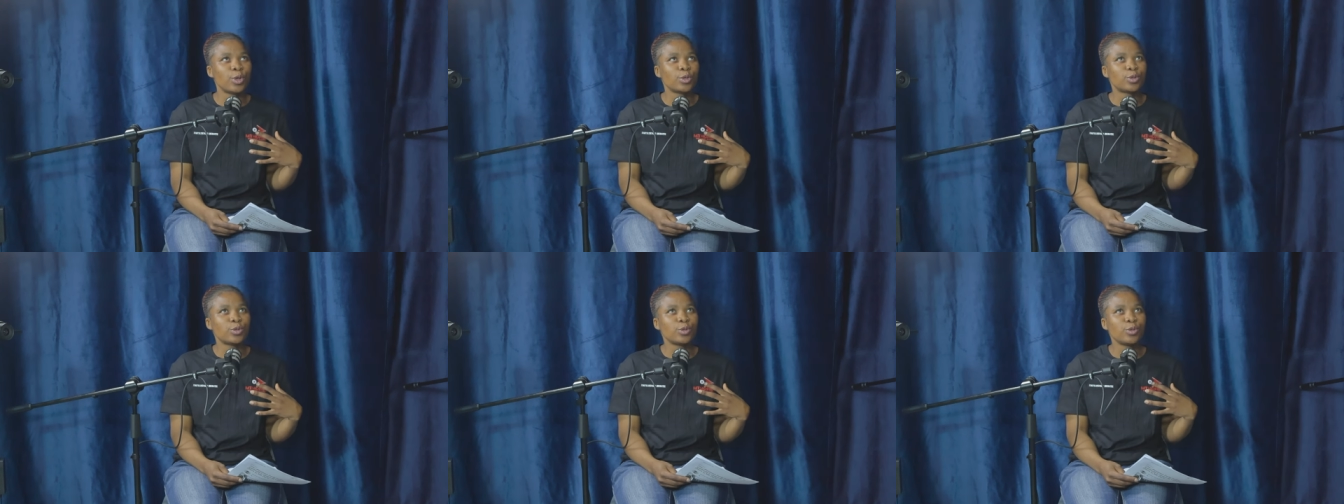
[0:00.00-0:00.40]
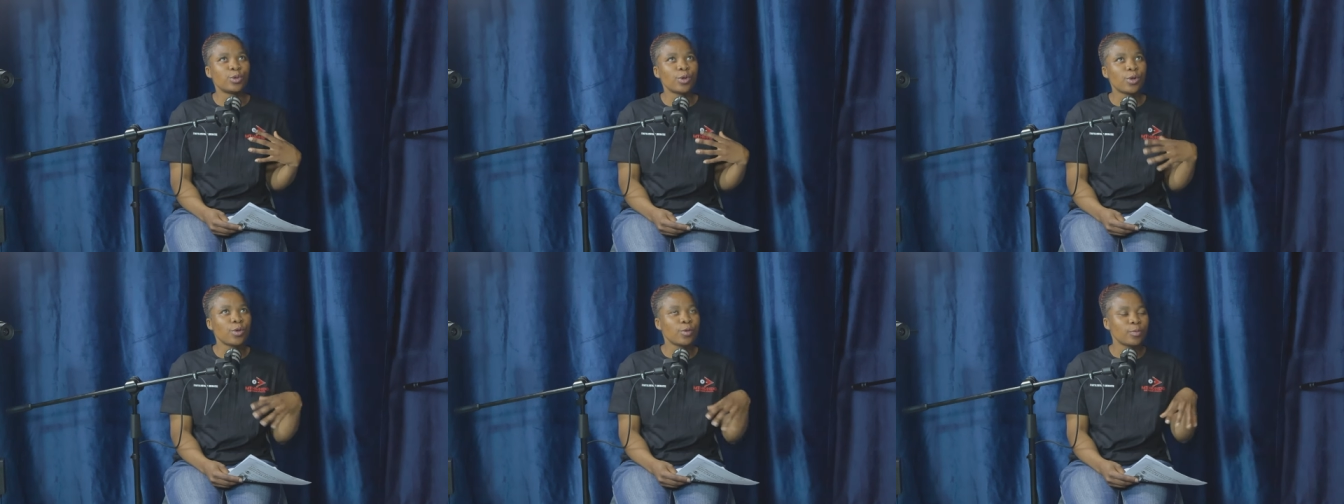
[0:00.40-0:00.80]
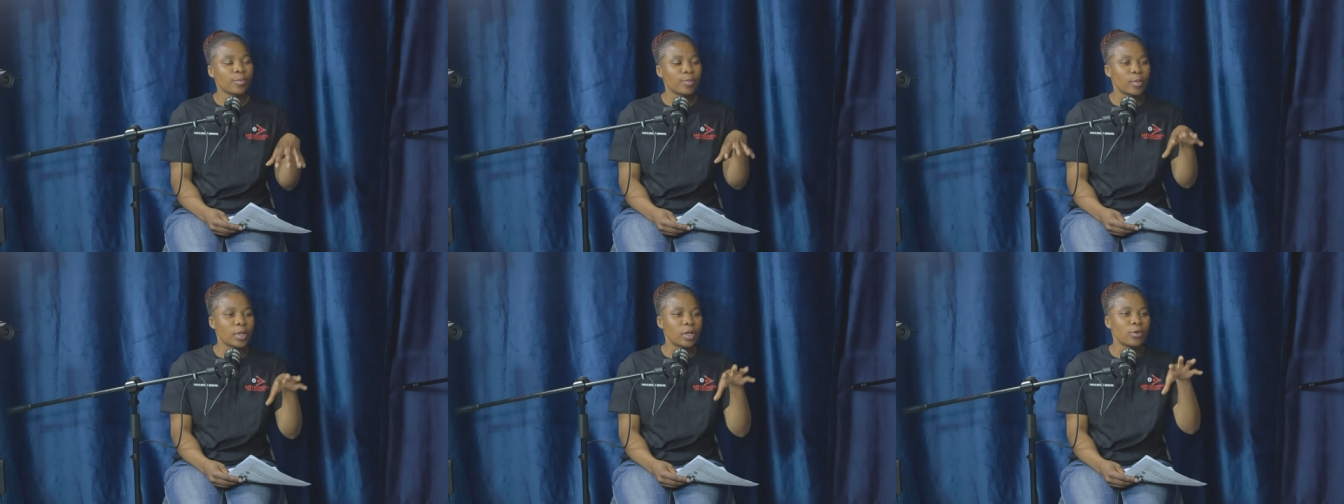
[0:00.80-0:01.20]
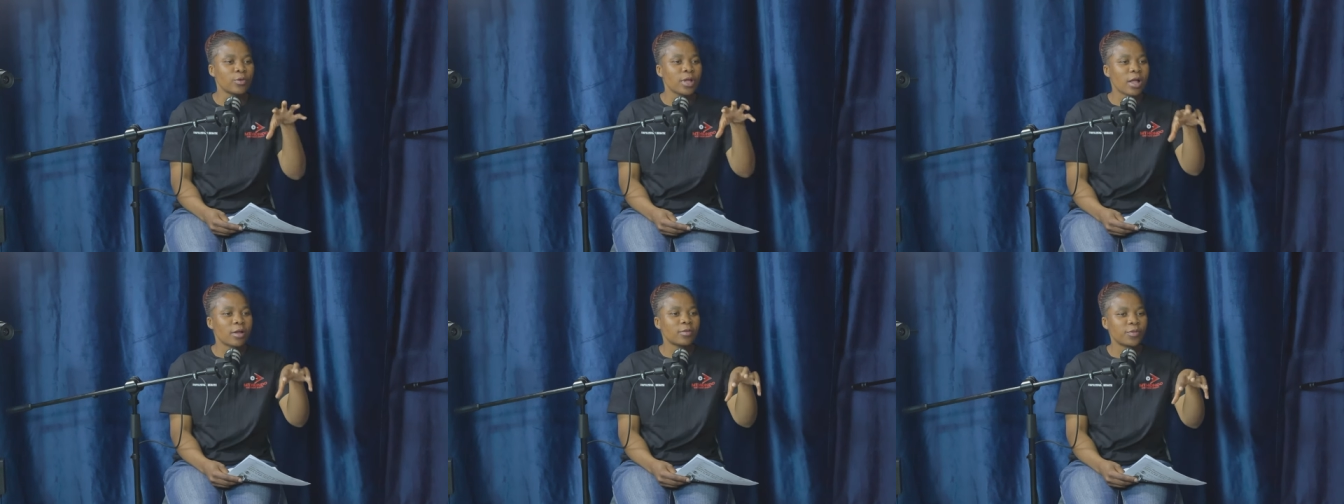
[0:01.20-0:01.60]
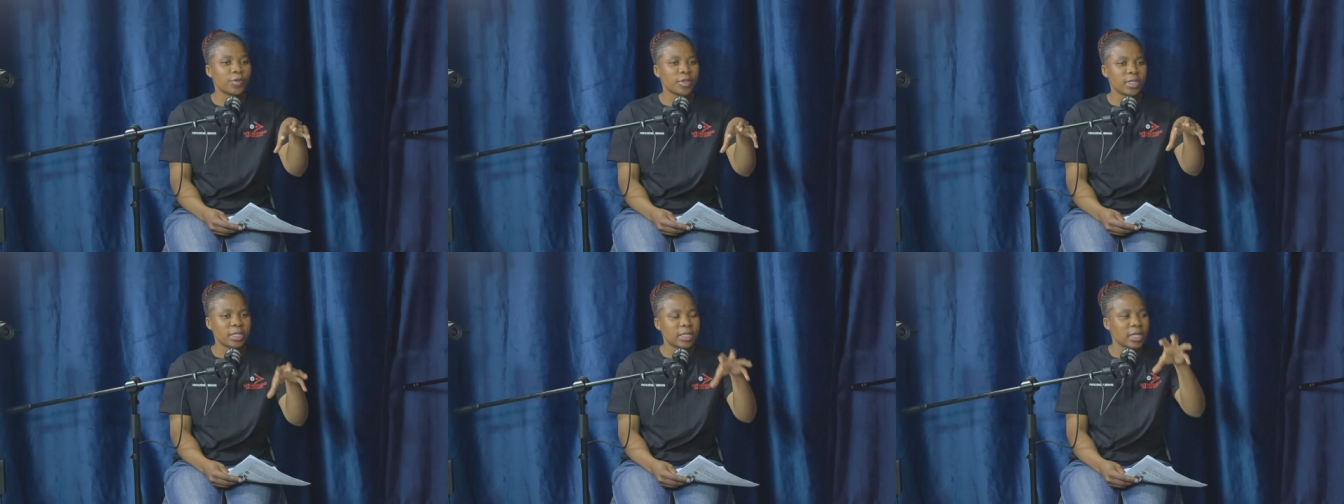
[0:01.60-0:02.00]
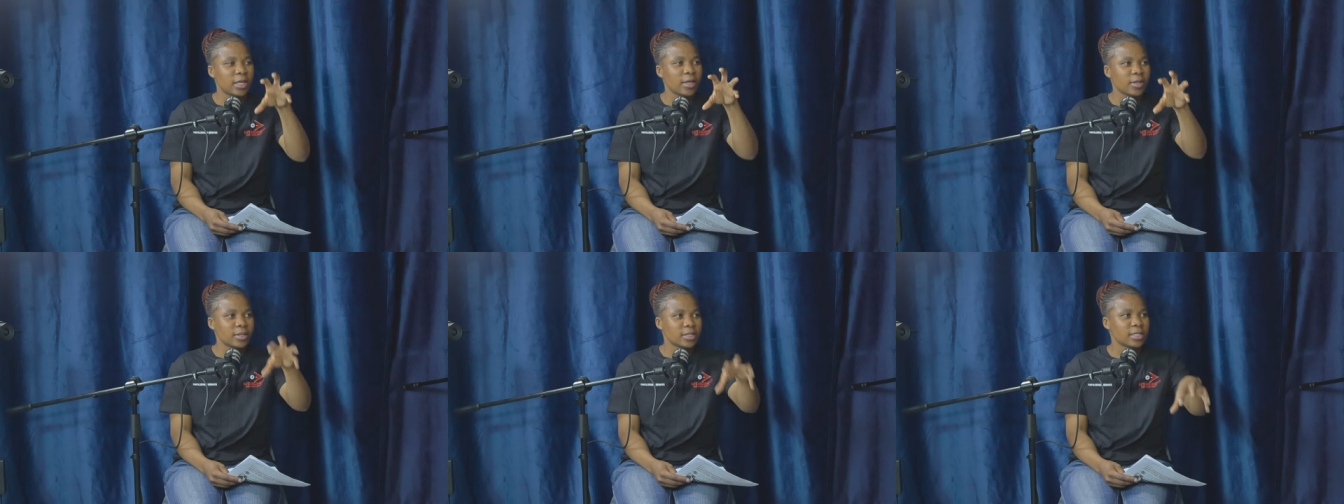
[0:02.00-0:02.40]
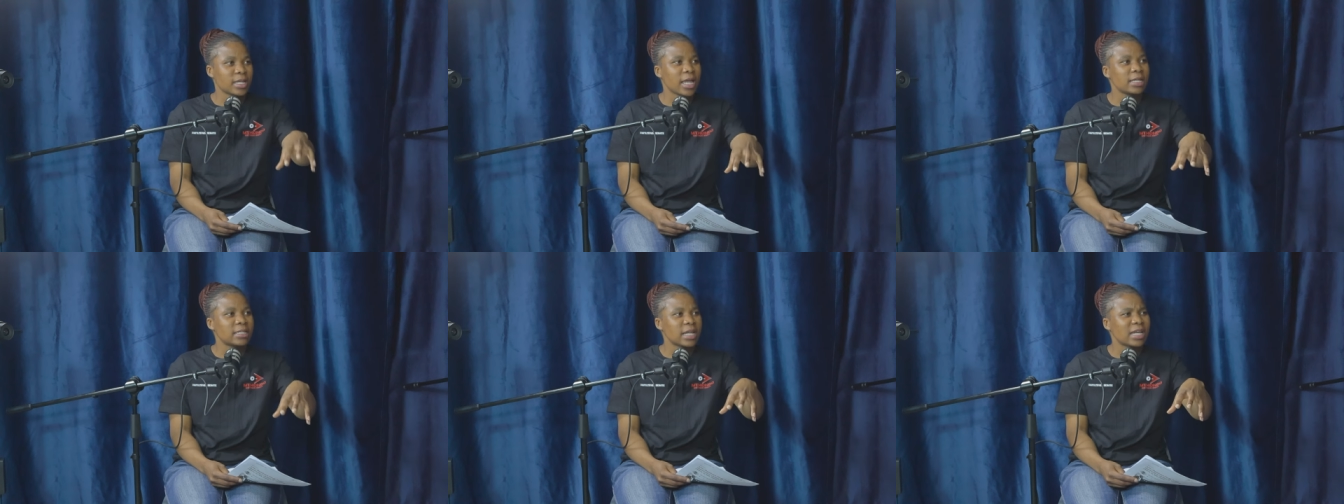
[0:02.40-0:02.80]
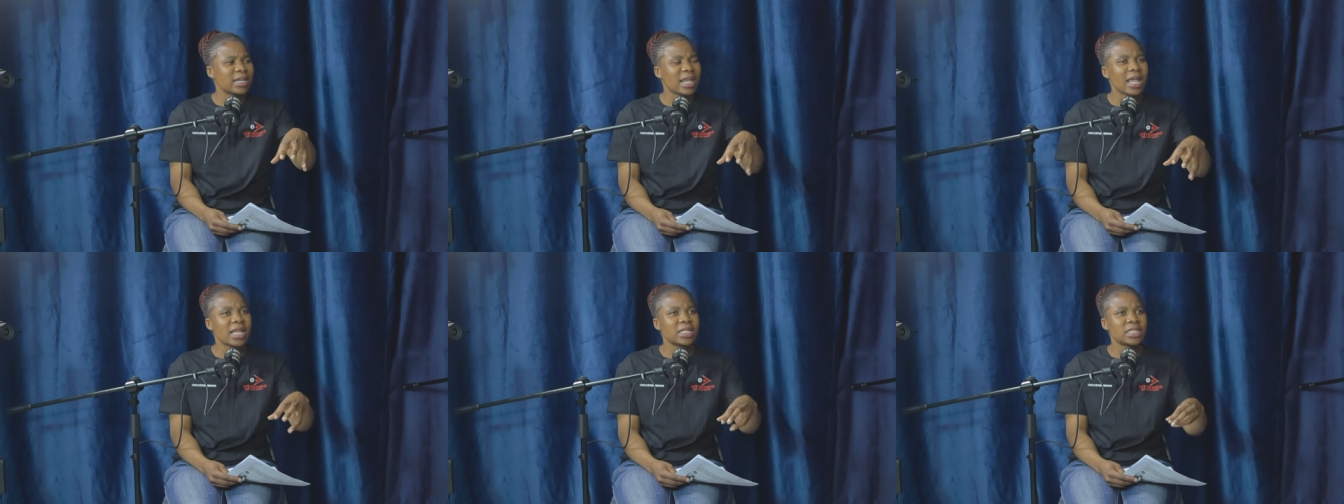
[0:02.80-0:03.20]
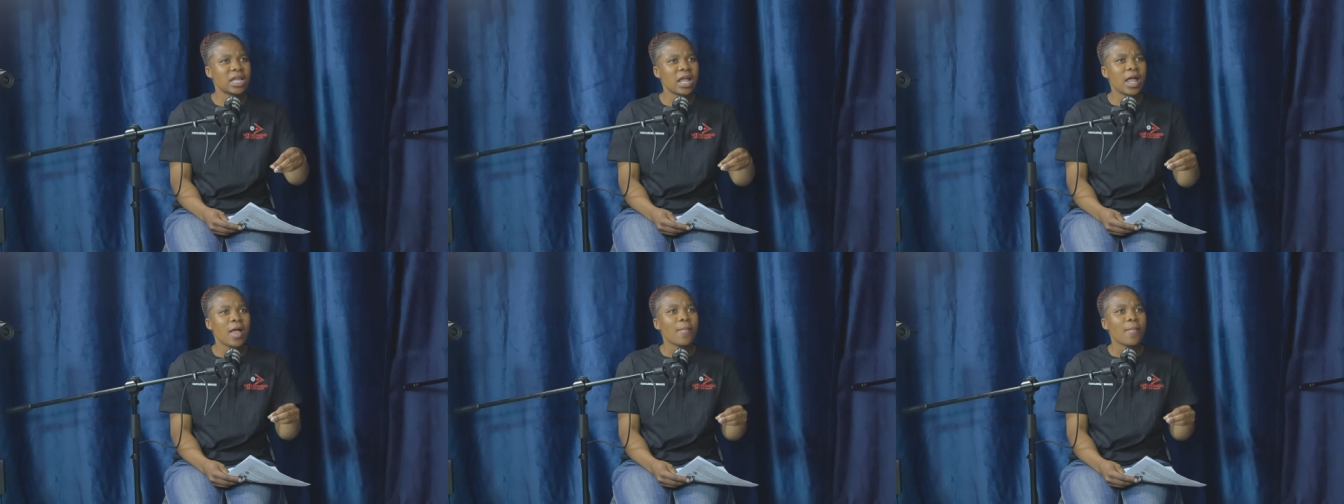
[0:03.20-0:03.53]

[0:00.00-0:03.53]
to you know look out for the girls and and and,